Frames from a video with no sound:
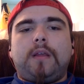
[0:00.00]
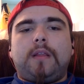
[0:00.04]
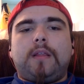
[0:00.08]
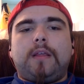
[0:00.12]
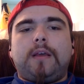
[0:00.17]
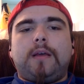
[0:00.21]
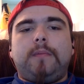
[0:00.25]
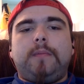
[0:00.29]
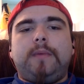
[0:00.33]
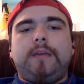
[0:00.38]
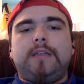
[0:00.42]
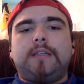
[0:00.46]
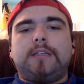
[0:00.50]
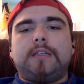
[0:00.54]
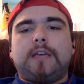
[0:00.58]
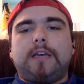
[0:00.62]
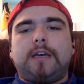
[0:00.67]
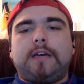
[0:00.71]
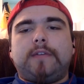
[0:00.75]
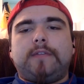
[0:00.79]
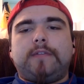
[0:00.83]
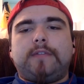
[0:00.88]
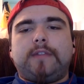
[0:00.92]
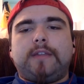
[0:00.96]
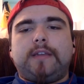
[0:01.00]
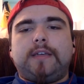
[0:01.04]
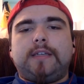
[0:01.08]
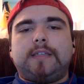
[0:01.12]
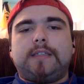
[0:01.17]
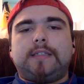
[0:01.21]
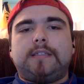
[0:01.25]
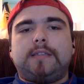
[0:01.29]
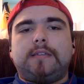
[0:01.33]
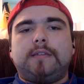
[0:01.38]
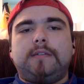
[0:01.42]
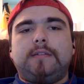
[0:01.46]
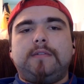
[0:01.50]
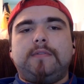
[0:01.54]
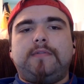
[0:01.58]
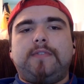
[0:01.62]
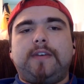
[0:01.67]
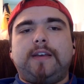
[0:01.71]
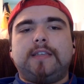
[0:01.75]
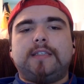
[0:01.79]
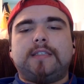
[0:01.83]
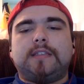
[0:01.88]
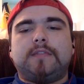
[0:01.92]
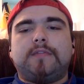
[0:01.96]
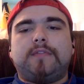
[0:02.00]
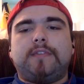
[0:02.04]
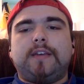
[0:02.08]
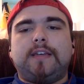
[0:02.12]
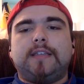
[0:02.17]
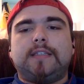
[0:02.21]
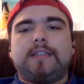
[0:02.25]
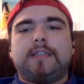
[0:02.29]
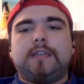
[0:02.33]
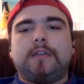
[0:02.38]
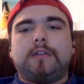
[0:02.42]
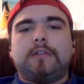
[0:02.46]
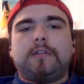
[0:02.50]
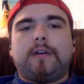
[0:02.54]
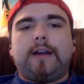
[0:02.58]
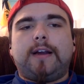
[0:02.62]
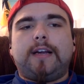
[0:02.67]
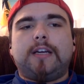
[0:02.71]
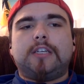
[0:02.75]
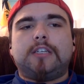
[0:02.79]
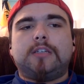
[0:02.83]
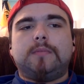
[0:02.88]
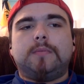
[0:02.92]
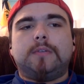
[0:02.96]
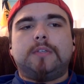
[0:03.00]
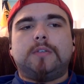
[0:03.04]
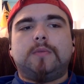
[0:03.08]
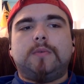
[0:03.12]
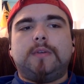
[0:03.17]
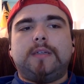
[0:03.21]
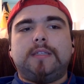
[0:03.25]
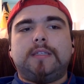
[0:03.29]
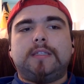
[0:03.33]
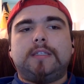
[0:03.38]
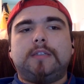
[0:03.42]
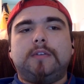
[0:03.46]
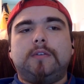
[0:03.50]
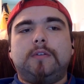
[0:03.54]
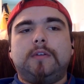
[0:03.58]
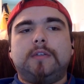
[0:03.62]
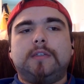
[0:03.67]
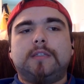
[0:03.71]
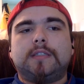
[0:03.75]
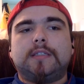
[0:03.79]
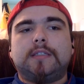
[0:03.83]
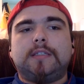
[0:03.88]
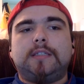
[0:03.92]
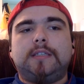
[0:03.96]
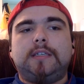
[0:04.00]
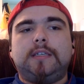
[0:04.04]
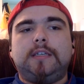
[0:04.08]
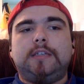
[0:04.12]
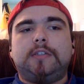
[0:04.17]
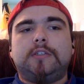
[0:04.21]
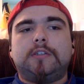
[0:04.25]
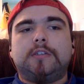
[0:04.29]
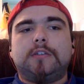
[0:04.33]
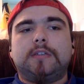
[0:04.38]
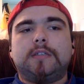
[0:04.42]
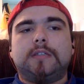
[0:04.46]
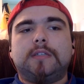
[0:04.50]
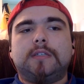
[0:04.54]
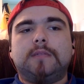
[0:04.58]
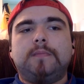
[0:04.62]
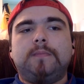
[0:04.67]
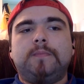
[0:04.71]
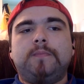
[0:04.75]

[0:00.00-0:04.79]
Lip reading: That means you have less face to face interaction between students and teachers,